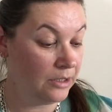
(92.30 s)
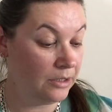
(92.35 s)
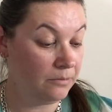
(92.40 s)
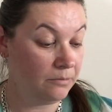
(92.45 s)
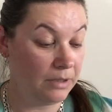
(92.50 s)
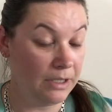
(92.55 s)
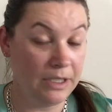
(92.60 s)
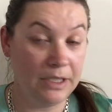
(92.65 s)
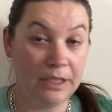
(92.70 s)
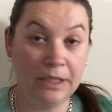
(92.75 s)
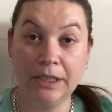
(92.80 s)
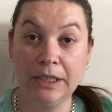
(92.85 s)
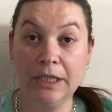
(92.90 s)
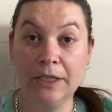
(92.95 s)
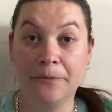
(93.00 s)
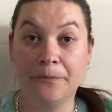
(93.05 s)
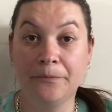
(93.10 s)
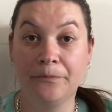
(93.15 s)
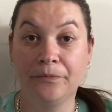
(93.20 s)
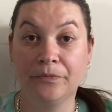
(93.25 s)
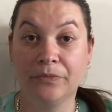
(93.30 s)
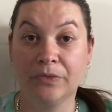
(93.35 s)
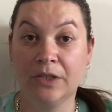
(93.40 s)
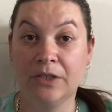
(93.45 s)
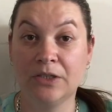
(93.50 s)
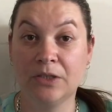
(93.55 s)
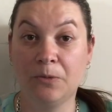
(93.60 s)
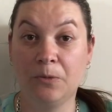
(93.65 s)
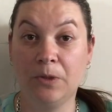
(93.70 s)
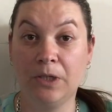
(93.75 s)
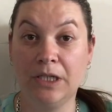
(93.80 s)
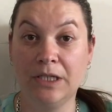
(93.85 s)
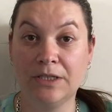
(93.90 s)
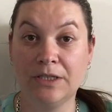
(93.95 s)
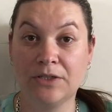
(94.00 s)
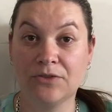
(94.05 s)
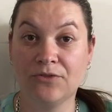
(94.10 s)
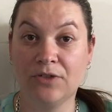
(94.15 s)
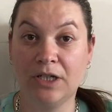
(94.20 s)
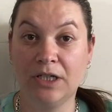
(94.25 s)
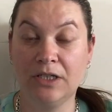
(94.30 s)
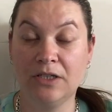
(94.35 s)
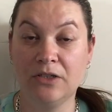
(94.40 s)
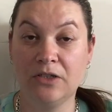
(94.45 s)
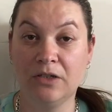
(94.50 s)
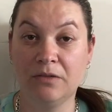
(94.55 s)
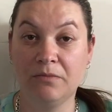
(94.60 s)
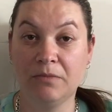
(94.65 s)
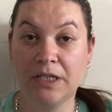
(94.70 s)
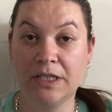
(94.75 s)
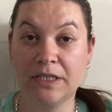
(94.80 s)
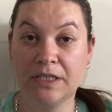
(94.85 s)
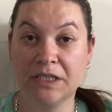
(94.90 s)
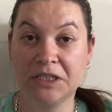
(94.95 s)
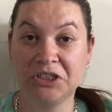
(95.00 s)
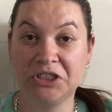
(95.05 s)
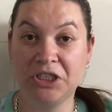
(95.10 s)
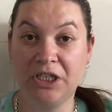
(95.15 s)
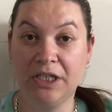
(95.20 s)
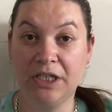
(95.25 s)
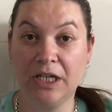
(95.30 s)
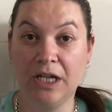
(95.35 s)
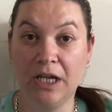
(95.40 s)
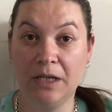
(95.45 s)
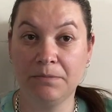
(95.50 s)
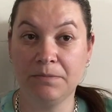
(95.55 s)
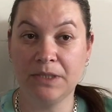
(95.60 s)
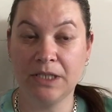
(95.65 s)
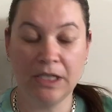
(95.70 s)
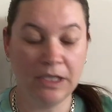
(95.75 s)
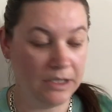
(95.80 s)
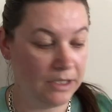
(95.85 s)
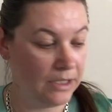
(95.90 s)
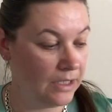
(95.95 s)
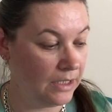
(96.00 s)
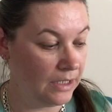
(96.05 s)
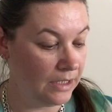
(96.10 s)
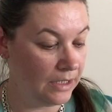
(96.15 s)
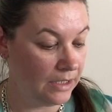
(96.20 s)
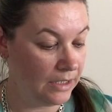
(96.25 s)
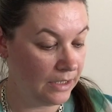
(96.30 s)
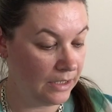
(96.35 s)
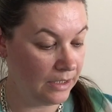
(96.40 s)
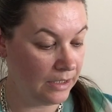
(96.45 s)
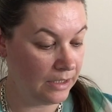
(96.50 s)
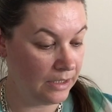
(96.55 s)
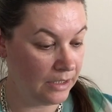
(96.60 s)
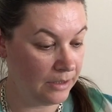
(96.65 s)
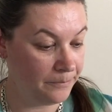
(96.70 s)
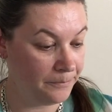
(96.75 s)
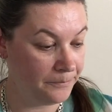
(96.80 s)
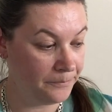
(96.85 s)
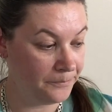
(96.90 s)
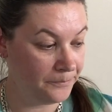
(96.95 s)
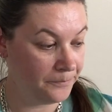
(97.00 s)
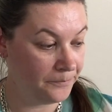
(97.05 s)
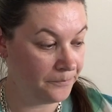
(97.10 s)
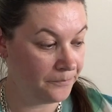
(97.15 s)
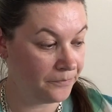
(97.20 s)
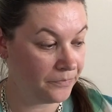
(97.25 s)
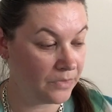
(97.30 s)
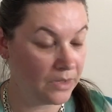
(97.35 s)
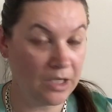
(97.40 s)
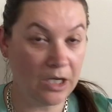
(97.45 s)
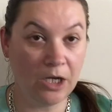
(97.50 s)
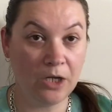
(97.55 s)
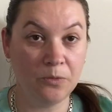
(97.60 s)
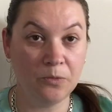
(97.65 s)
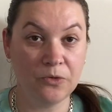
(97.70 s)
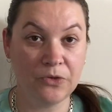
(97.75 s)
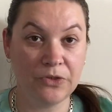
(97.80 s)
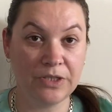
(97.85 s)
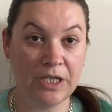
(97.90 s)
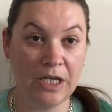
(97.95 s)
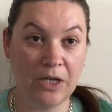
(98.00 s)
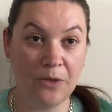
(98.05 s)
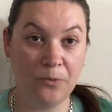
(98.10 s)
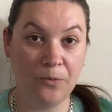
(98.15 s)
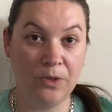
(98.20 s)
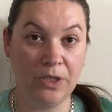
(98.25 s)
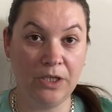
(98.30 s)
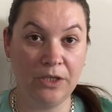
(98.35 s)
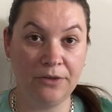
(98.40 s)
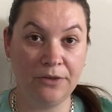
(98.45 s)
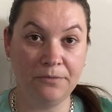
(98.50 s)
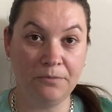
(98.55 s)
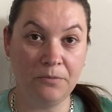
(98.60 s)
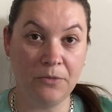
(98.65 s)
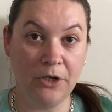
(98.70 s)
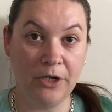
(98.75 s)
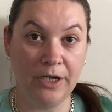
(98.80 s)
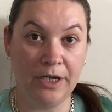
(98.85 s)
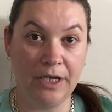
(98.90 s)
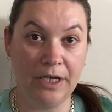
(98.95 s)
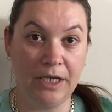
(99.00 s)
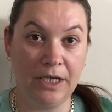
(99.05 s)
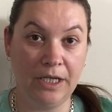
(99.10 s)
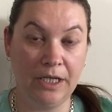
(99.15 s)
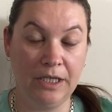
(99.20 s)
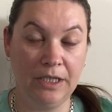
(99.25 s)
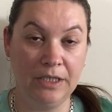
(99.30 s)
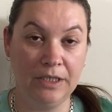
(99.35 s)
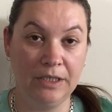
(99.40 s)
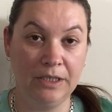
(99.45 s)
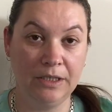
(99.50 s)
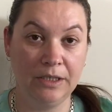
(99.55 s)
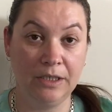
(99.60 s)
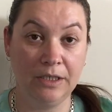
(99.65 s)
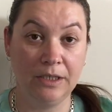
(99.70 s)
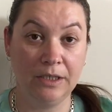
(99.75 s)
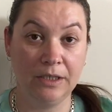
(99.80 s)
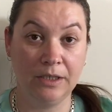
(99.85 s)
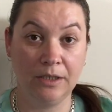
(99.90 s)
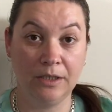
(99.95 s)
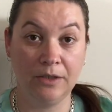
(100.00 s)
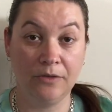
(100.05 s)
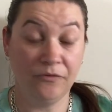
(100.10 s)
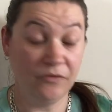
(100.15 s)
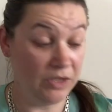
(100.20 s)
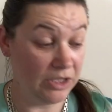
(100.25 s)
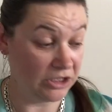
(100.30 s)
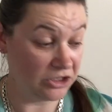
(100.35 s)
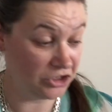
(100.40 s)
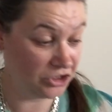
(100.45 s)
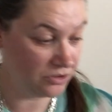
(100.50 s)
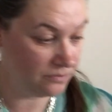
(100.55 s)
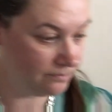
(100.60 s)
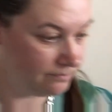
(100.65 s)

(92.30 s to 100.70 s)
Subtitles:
But yeah, so we'll get straight into my stitching update. I will start with my finish.